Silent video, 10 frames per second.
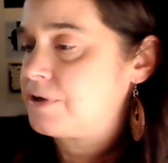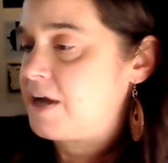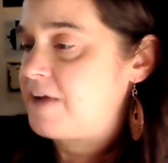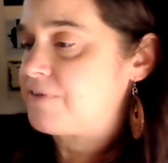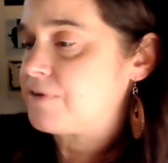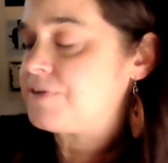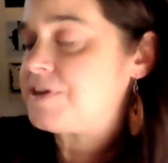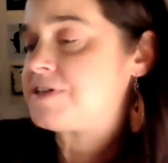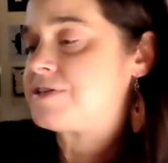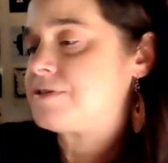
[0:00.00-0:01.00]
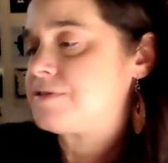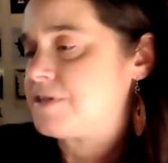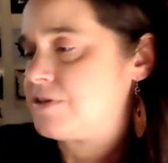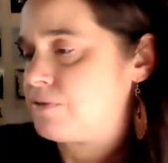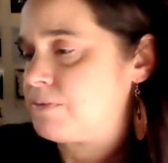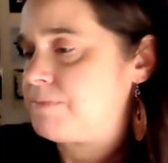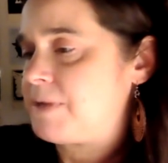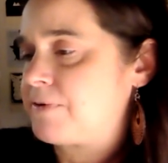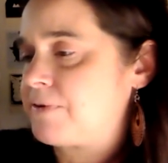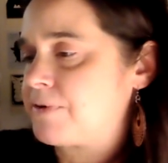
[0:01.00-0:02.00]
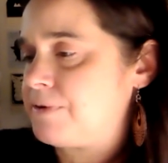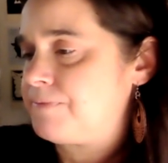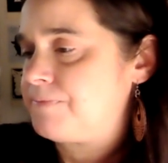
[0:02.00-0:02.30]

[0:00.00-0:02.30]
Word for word: I've heard this, said Norman Bowker.